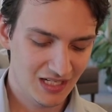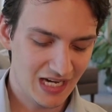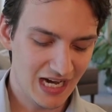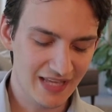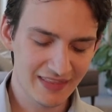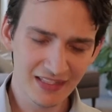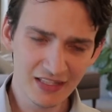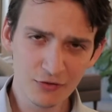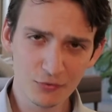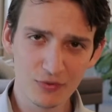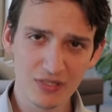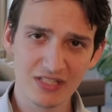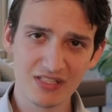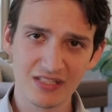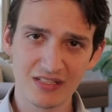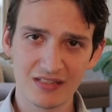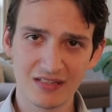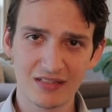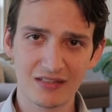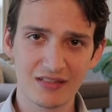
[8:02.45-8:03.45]
And I think the
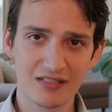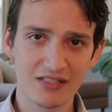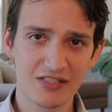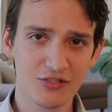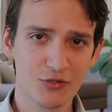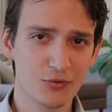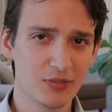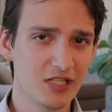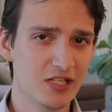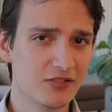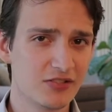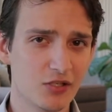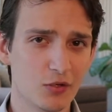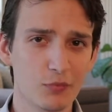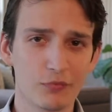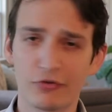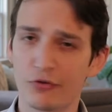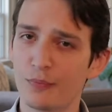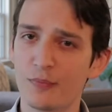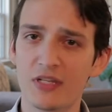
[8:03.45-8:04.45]
reason this story hits
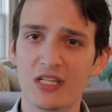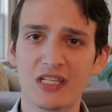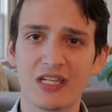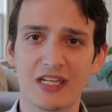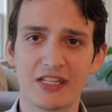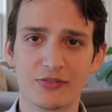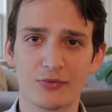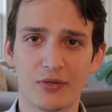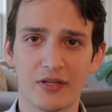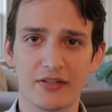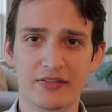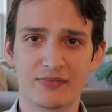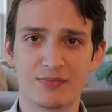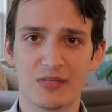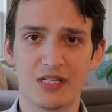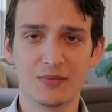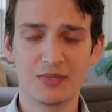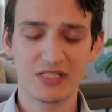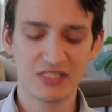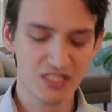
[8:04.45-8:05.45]
home for me, as well as
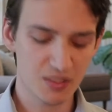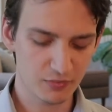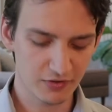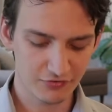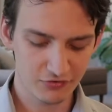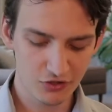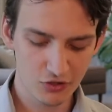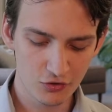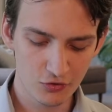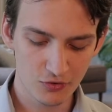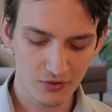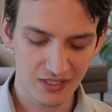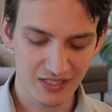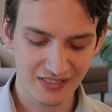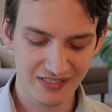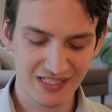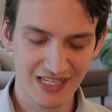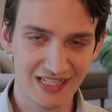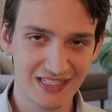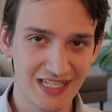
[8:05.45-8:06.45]
maybe some of you,
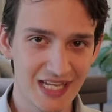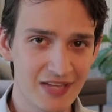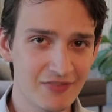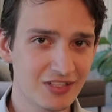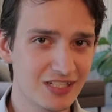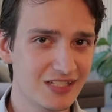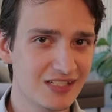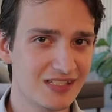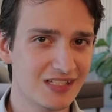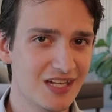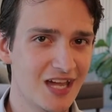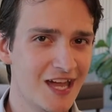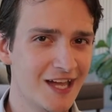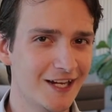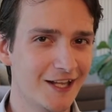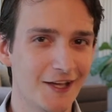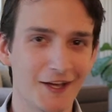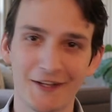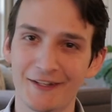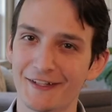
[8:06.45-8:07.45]
is that David is
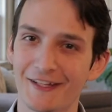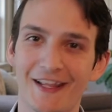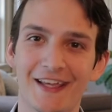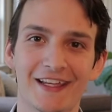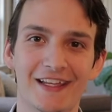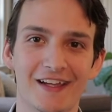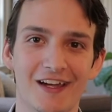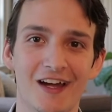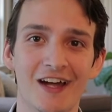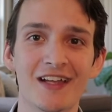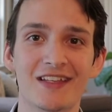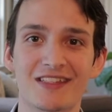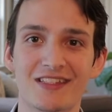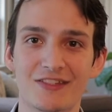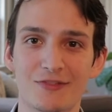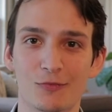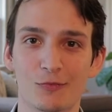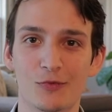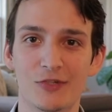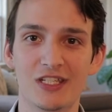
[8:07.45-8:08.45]
not unlike
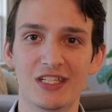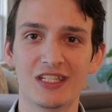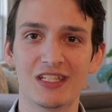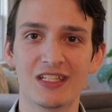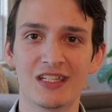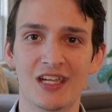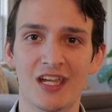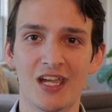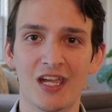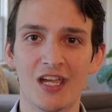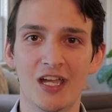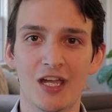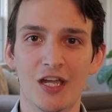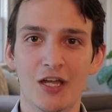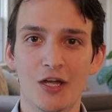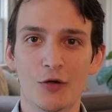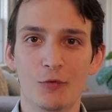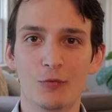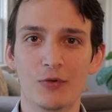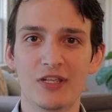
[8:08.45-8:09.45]
us. We
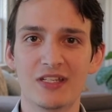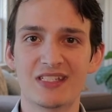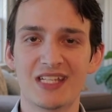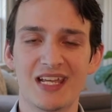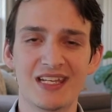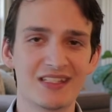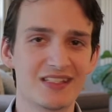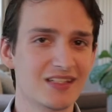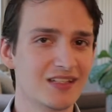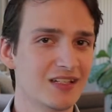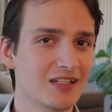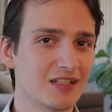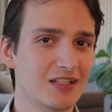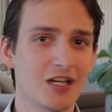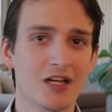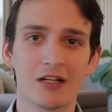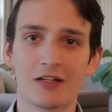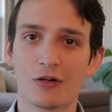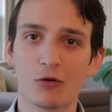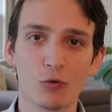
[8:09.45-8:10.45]
tend to
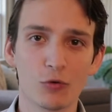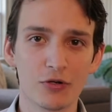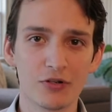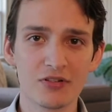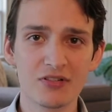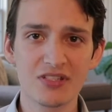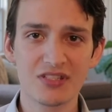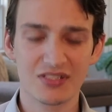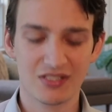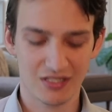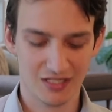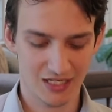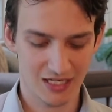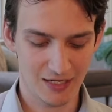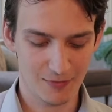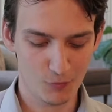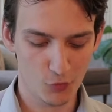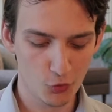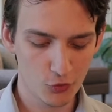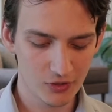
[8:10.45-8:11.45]
cut corners
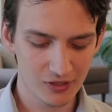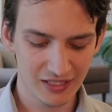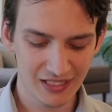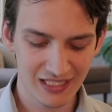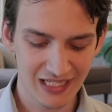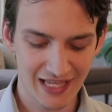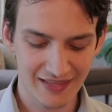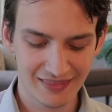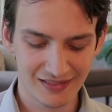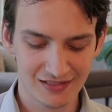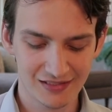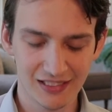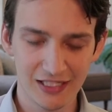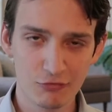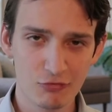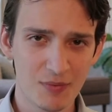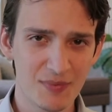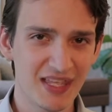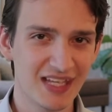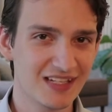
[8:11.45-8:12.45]
morally and
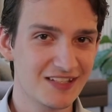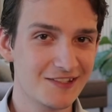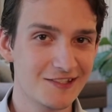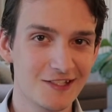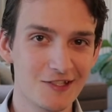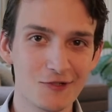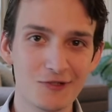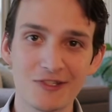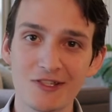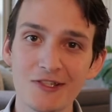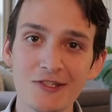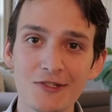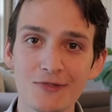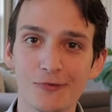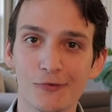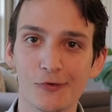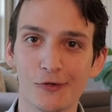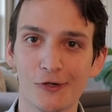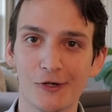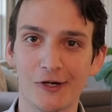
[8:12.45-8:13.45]
ethically. We make excuses
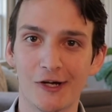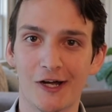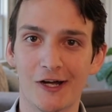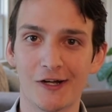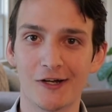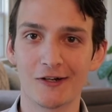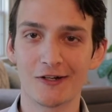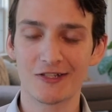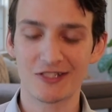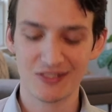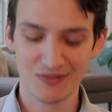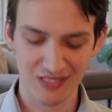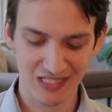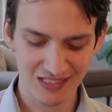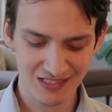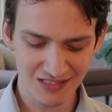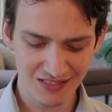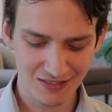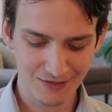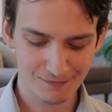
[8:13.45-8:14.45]
for our
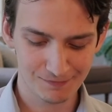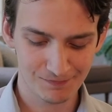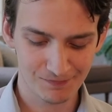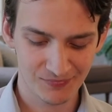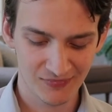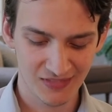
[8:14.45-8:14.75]
sins.